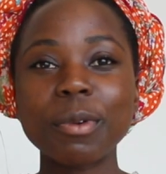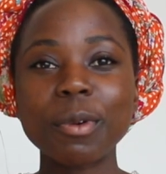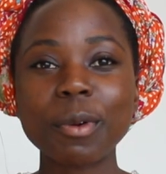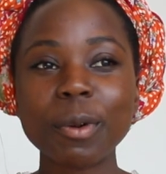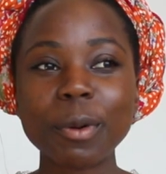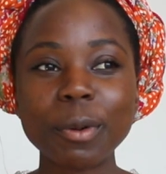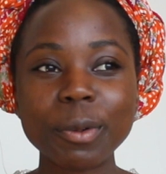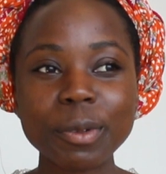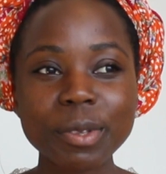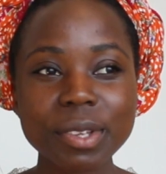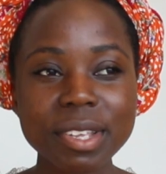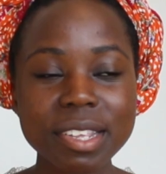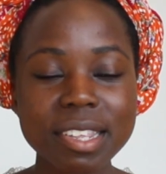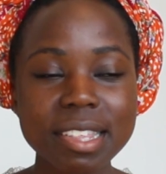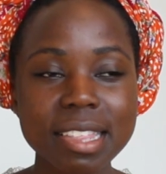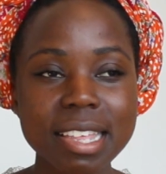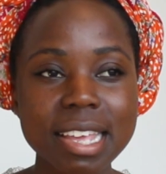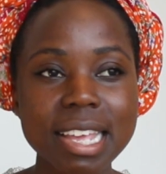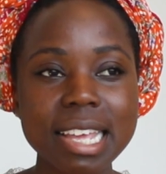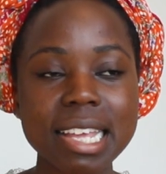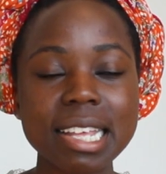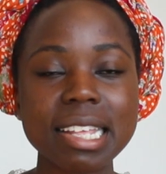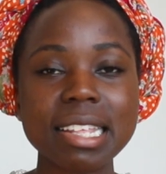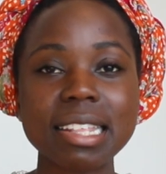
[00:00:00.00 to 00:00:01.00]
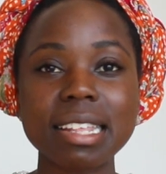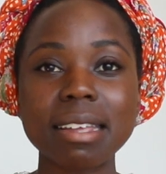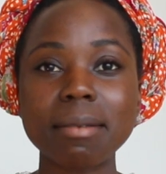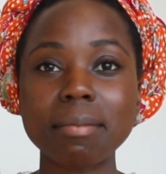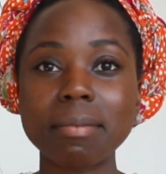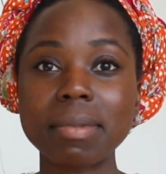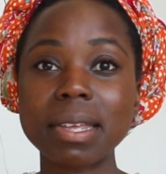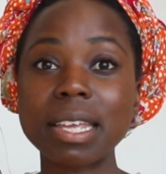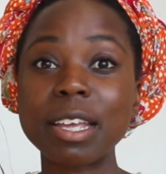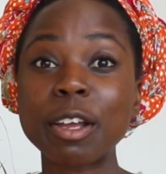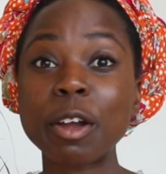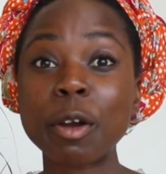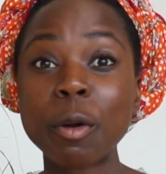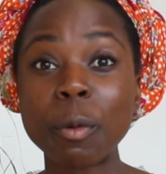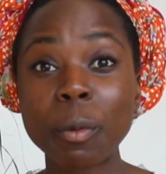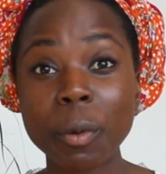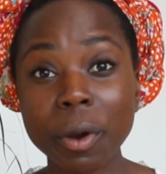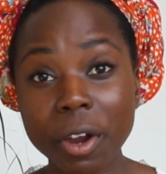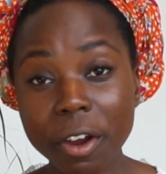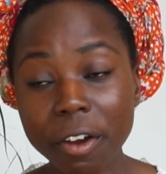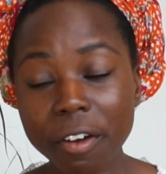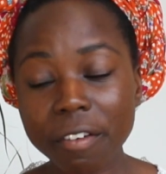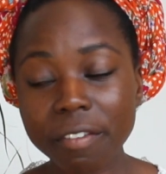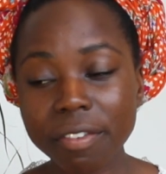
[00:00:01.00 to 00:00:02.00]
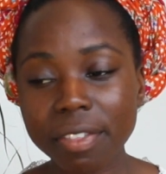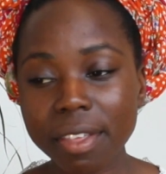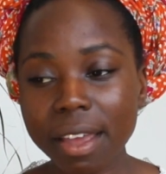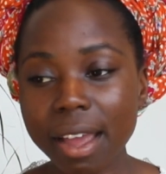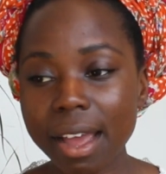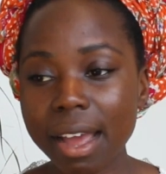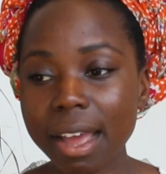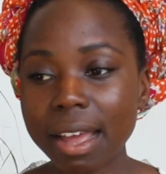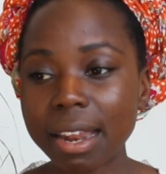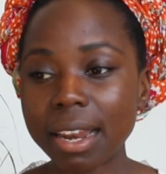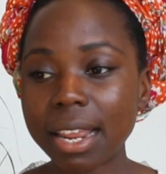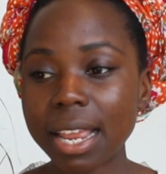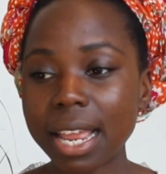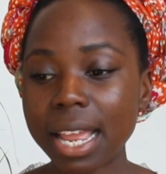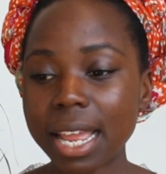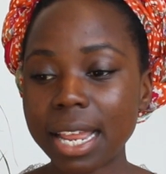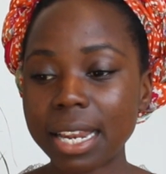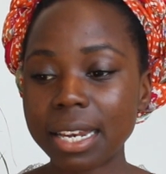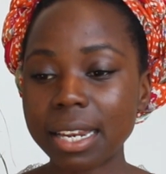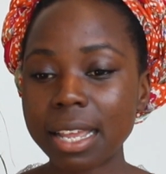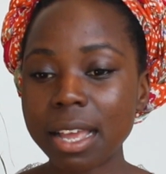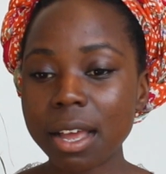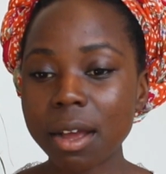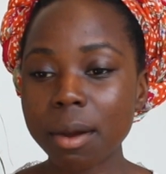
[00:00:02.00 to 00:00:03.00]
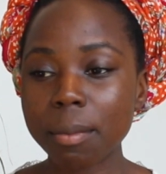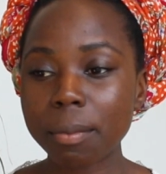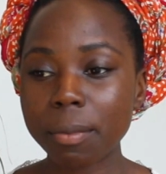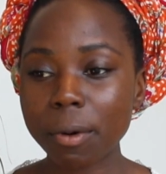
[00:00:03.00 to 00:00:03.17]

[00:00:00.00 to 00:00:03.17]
through all these things and being aware of that and